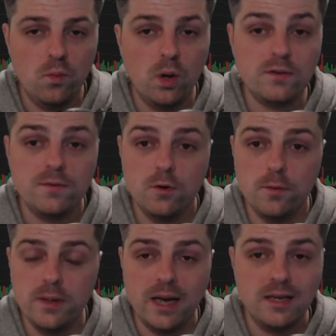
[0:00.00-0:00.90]
whilst
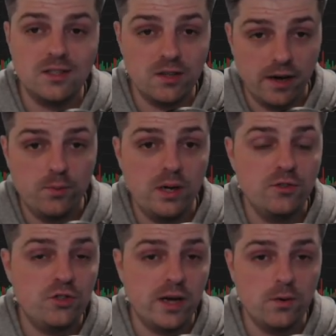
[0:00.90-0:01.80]
forming a sideways
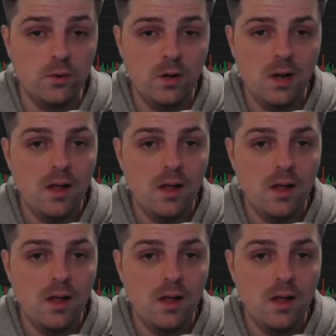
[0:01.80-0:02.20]
channel,